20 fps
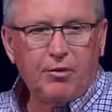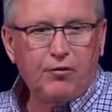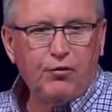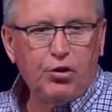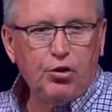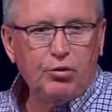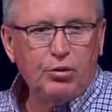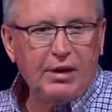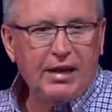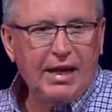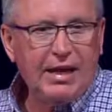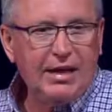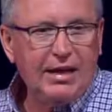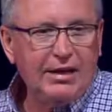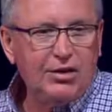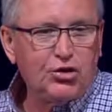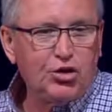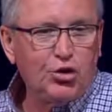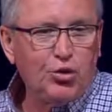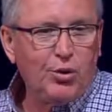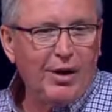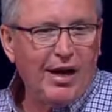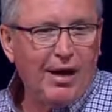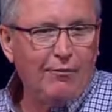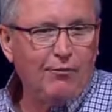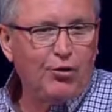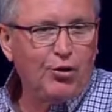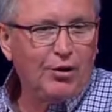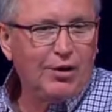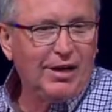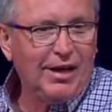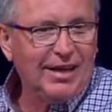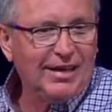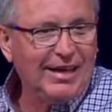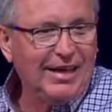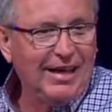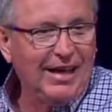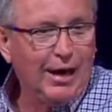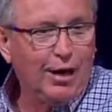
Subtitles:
of you ladies, you have your lucky